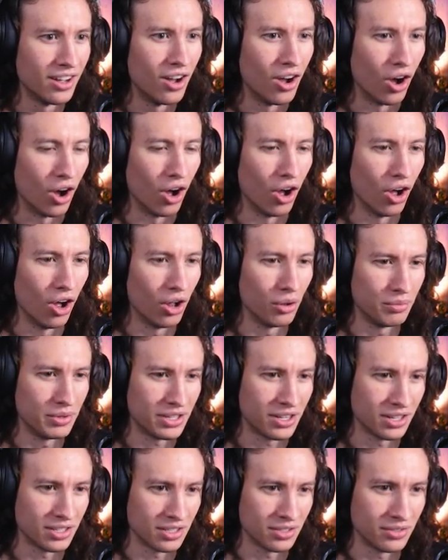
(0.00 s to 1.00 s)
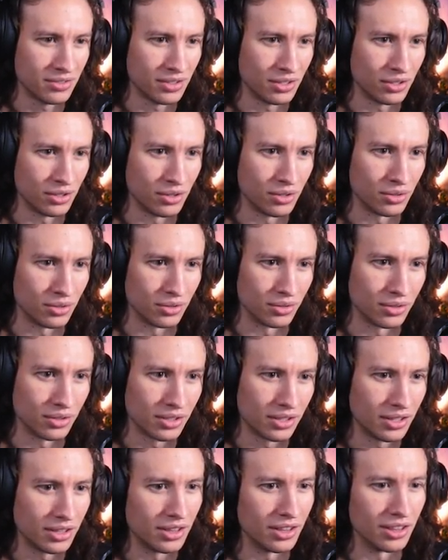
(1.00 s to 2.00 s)
All because of you.
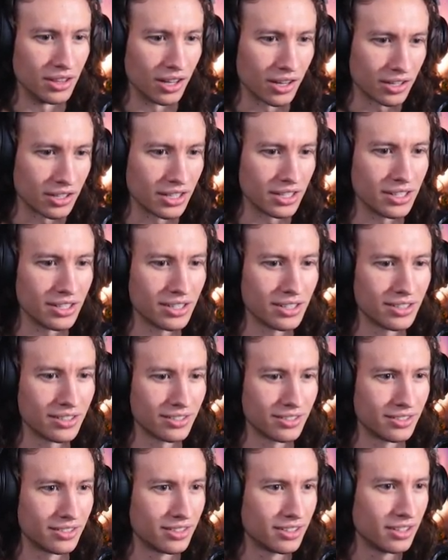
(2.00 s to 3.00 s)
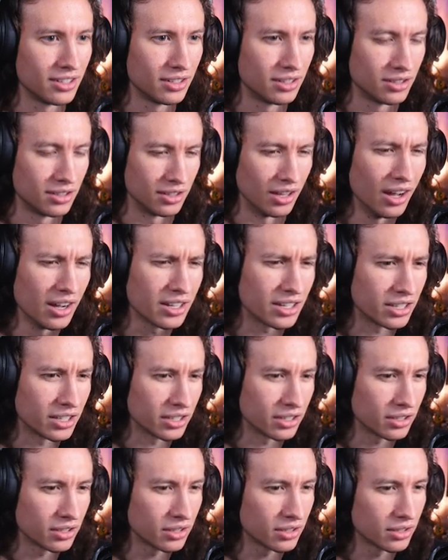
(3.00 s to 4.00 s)
Lucky.
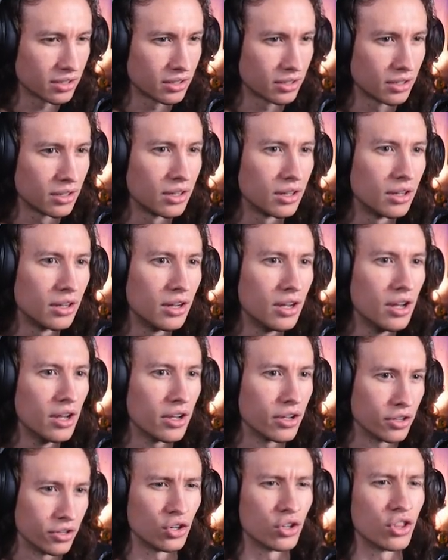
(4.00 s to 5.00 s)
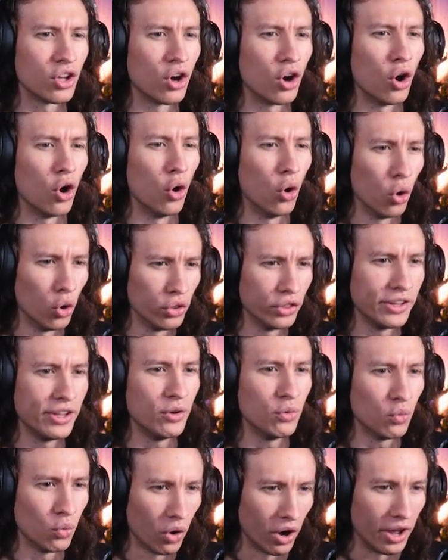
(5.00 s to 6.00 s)
Lucky? You're the only
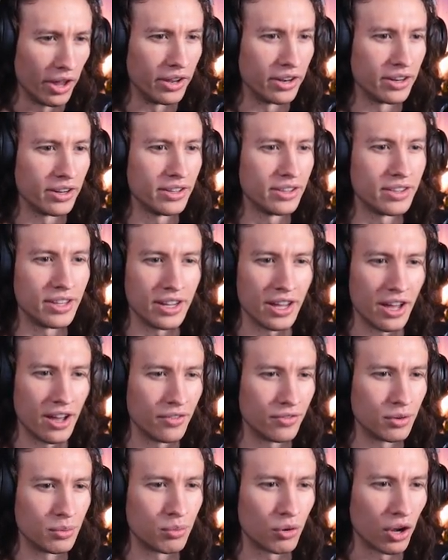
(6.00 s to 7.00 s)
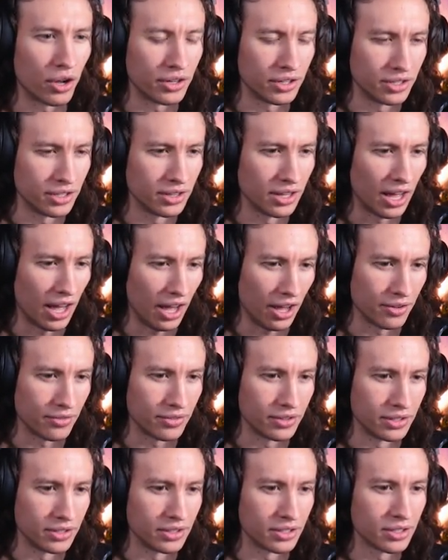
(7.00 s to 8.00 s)
one they ever brought in alive,
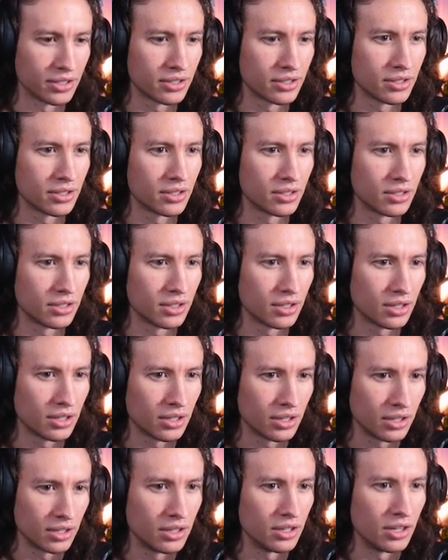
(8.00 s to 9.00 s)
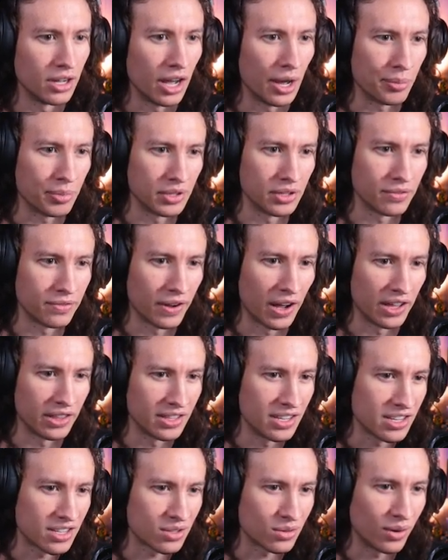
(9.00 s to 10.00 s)
and happened to find
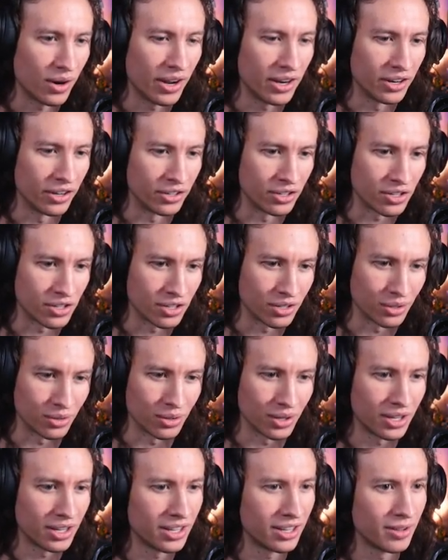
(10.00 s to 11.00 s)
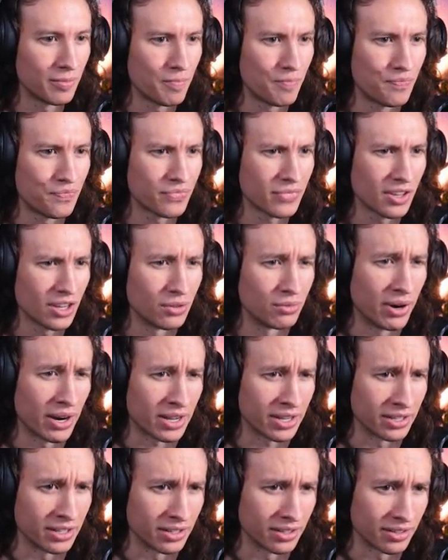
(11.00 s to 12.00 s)
this right under you.
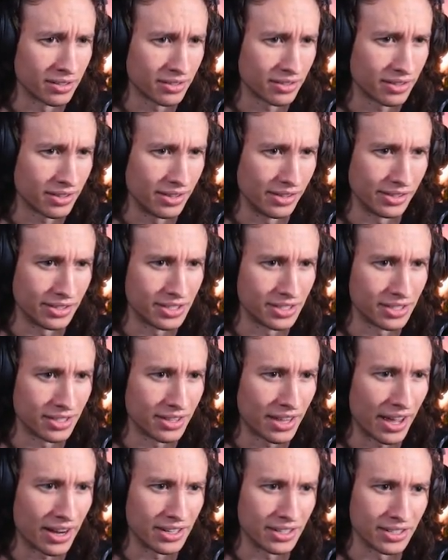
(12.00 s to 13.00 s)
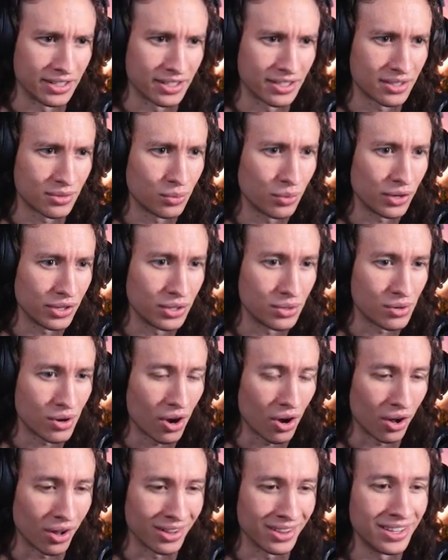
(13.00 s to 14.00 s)
Reckon this that is what you
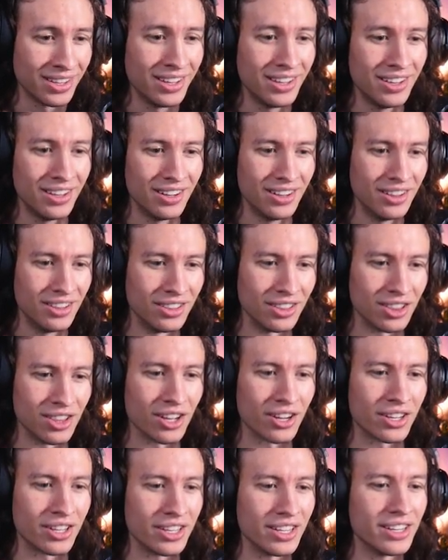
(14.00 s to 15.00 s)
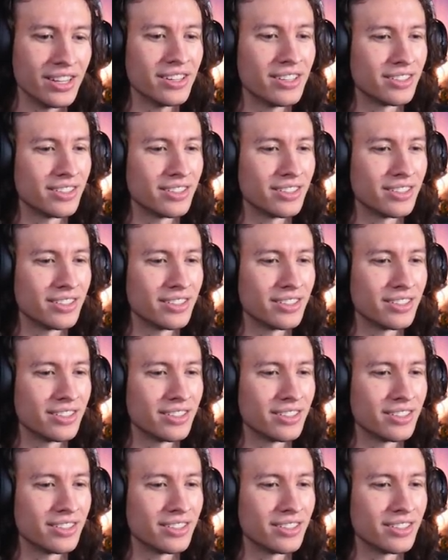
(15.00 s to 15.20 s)
call... Lucky.